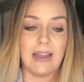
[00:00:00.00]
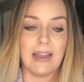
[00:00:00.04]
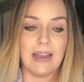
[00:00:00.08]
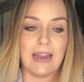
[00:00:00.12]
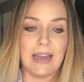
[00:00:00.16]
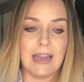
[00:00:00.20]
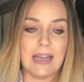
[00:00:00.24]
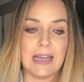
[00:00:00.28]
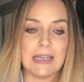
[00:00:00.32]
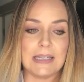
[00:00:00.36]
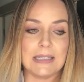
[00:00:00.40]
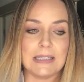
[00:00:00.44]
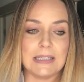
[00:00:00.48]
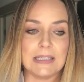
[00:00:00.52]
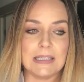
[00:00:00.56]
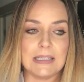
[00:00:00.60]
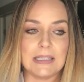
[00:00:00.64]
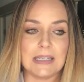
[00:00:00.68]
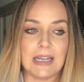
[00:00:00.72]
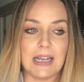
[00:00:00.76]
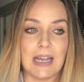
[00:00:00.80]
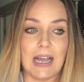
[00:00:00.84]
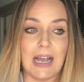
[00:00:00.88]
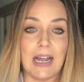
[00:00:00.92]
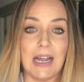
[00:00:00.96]
And
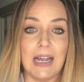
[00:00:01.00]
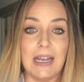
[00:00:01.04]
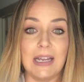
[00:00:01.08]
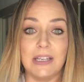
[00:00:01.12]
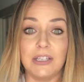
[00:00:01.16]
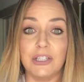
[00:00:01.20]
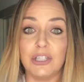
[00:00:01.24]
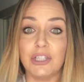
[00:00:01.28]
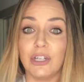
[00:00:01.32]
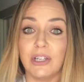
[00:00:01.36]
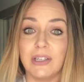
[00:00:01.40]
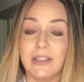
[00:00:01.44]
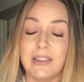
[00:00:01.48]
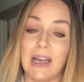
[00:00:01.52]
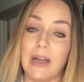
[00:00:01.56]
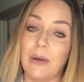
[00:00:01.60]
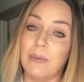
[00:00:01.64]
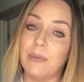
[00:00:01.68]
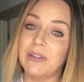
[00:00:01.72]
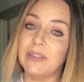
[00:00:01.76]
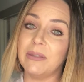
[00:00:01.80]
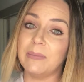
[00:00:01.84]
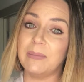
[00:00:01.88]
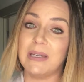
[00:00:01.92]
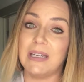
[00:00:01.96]
I took
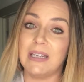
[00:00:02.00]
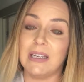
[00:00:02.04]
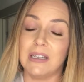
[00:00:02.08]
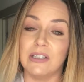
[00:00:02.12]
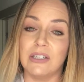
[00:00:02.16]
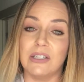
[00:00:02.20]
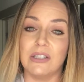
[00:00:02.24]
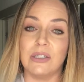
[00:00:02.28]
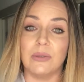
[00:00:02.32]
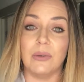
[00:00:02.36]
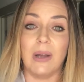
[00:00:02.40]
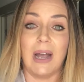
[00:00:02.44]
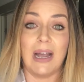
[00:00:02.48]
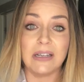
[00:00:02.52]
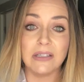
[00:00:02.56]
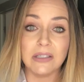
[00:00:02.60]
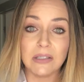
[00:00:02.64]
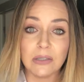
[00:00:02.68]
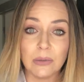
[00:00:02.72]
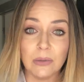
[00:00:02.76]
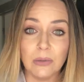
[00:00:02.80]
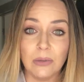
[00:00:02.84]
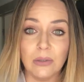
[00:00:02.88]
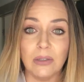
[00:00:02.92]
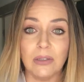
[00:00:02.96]
that with me into high
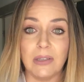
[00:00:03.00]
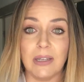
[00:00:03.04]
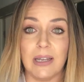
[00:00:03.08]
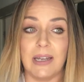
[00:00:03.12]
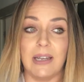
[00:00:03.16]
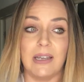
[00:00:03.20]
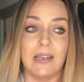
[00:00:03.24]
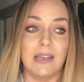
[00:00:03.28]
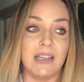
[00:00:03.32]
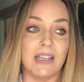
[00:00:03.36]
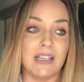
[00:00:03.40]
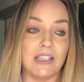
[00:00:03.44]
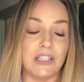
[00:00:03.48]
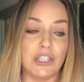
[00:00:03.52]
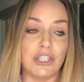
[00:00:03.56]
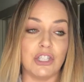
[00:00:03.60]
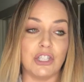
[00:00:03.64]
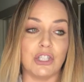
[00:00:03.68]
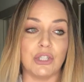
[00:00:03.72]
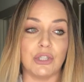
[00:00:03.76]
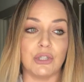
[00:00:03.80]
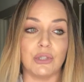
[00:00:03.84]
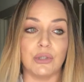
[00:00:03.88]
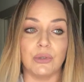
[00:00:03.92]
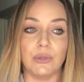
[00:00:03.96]
school and
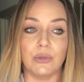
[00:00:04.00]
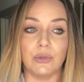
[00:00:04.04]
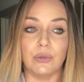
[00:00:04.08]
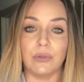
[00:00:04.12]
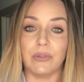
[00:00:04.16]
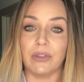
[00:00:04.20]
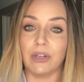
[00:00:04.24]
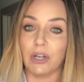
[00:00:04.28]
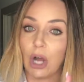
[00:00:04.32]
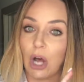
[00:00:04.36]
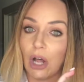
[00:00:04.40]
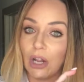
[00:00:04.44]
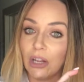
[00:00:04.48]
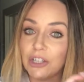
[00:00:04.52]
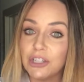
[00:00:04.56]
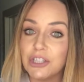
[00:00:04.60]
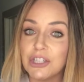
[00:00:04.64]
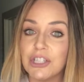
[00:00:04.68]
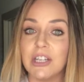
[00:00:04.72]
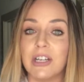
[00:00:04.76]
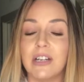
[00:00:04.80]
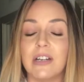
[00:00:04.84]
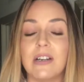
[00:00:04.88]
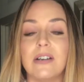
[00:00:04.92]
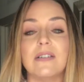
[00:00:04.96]
into the
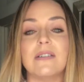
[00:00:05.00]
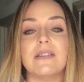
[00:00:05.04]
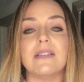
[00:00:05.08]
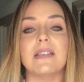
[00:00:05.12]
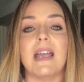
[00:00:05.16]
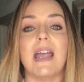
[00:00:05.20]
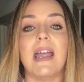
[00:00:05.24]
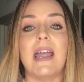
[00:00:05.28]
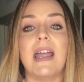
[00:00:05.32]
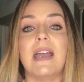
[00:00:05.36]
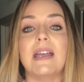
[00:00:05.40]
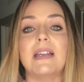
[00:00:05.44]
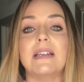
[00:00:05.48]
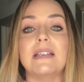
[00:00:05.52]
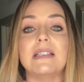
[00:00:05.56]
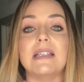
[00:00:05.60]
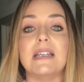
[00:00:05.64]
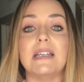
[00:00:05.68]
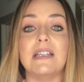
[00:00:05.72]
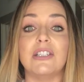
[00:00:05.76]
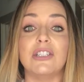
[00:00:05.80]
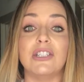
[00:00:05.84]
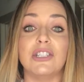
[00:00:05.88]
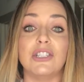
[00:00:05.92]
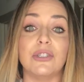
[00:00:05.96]
college years and
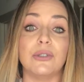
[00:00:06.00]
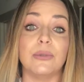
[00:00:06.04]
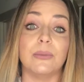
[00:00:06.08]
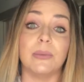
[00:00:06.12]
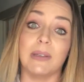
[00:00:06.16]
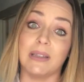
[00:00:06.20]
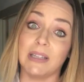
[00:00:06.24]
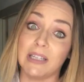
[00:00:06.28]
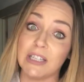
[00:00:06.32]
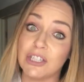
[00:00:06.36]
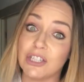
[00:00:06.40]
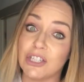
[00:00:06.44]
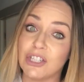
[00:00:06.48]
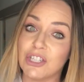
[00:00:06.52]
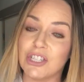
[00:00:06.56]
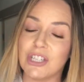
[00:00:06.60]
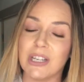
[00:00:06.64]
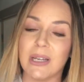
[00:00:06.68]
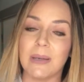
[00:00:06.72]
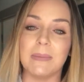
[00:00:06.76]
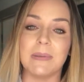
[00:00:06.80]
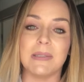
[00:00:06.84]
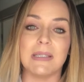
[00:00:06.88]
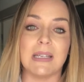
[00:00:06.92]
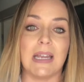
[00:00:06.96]
into
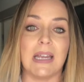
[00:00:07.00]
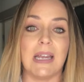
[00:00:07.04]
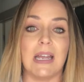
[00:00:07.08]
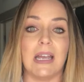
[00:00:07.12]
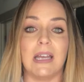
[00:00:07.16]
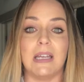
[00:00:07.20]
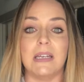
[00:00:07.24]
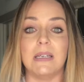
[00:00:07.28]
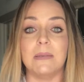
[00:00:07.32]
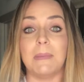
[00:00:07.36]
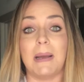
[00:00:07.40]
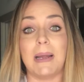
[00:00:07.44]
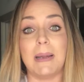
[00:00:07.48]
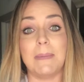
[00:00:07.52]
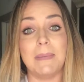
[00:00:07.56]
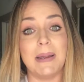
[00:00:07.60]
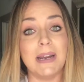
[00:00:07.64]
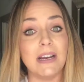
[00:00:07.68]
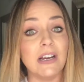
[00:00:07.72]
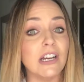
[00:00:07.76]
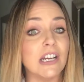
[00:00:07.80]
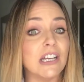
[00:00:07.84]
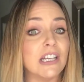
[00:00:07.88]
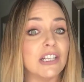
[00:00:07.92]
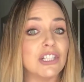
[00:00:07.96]
relationships and my
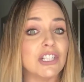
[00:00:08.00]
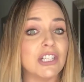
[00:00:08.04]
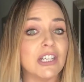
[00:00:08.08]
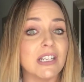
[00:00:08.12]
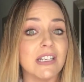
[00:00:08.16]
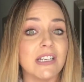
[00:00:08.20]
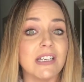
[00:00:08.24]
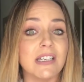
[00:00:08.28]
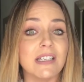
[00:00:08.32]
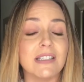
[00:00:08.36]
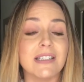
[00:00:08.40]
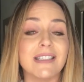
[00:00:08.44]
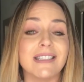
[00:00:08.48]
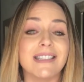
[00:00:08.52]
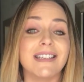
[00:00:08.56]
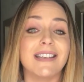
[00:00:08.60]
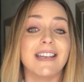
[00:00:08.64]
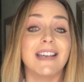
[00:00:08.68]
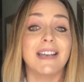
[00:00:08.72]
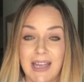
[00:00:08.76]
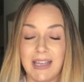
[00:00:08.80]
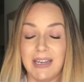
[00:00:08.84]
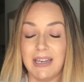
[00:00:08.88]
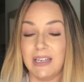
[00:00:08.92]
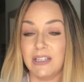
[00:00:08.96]
marriages
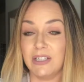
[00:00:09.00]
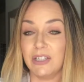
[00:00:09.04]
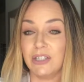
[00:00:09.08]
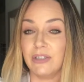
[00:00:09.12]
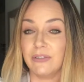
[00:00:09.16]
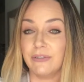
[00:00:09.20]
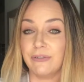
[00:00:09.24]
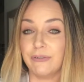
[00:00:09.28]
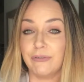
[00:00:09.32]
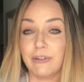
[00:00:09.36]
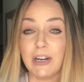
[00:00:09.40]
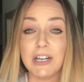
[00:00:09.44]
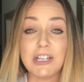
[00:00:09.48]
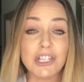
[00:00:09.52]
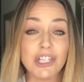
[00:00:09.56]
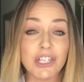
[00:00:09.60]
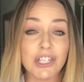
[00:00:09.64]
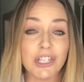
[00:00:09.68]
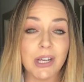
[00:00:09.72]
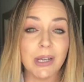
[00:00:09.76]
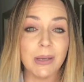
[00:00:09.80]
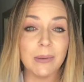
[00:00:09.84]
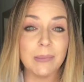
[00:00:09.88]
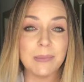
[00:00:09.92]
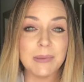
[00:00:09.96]
and into
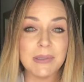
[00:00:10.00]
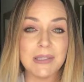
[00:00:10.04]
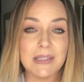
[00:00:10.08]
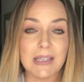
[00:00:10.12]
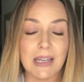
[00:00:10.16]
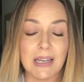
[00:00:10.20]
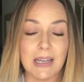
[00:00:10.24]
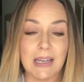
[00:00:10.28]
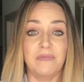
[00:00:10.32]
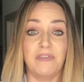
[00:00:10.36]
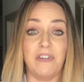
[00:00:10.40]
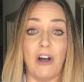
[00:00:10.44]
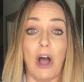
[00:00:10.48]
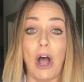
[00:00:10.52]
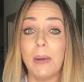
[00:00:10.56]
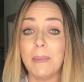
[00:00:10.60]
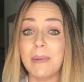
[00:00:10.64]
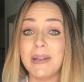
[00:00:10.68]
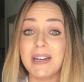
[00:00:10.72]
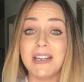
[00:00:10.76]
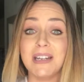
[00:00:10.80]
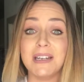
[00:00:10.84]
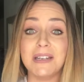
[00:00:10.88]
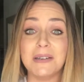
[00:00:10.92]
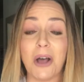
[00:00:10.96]
friendships.
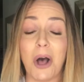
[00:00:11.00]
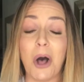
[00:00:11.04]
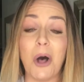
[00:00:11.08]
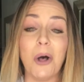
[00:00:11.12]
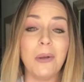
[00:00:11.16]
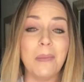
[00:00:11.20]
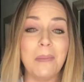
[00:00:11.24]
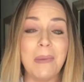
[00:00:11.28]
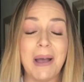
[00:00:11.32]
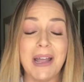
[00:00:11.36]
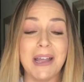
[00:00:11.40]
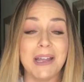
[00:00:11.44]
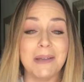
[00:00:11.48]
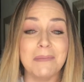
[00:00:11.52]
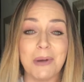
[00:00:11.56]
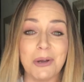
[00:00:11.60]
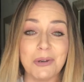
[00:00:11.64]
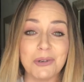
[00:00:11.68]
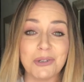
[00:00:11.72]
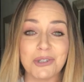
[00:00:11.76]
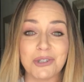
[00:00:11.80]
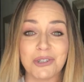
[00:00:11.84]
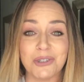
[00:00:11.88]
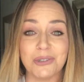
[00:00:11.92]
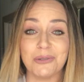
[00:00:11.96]
Vomited all my
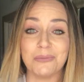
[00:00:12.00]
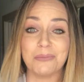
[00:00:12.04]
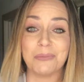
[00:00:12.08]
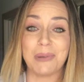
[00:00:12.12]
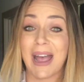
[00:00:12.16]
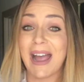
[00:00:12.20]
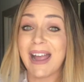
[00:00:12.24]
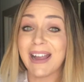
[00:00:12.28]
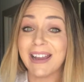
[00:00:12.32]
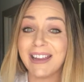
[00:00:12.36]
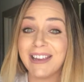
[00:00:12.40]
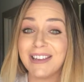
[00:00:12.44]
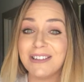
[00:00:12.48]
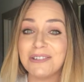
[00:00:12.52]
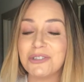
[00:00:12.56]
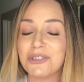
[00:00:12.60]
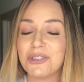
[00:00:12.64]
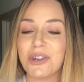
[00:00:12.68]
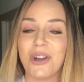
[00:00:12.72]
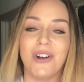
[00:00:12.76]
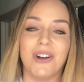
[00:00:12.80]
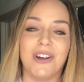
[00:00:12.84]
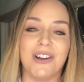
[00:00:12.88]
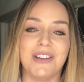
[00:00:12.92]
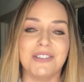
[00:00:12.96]
emotional
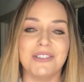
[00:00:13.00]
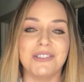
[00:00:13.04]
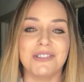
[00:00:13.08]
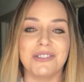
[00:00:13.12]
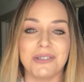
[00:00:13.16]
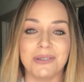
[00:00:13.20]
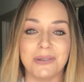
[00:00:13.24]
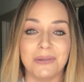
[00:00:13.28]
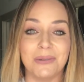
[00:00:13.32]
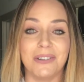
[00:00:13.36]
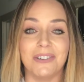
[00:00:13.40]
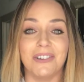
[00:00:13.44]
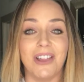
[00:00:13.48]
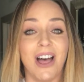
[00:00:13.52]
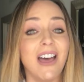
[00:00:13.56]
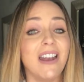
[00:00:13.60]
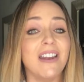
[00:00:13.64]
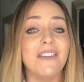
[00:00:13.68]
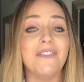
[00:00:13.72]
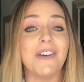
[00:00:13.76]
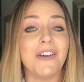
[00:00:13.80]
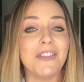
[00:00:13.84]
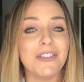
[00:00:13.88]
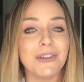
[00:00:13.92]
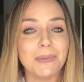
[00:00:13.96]
baggage onto a
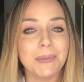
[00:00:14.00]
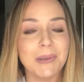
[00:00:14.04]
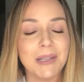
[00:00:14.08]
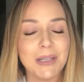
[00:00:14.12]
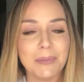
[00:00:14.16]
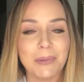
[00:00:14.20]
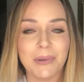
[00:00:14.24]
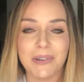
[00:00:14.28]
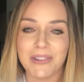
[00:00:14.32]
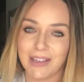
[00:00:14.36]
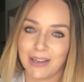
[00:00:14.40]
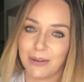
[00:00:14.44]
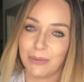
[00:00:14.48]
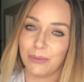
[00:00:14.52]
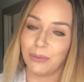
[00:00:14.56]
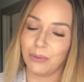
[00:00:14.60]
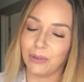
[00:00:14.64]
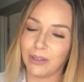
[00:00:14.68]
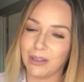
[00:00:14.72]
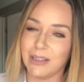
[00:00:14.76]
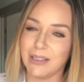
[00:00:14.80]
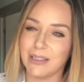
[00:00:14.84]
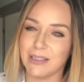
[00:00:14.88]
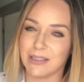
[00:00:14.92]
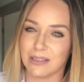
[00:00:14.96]
lot of other people that
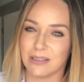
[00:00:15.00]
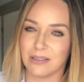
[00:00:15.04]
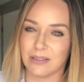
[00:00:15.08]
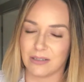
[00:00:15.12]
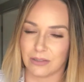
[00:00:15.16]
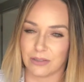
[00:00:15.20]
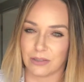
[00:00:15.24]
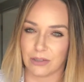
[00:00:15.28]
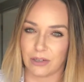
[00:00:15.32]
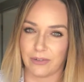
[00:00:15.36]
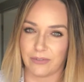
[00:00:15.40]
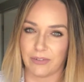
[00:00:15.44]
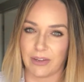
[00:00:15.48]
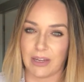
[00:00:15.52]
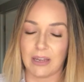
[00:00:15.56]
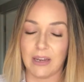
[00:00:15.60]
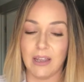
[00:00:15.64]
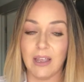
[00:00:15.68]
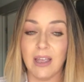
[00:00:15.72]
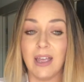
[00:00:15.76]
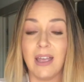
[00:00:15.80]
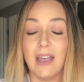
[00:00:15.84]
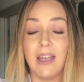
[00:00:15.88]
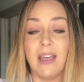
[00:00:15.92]
really didn't deserve it.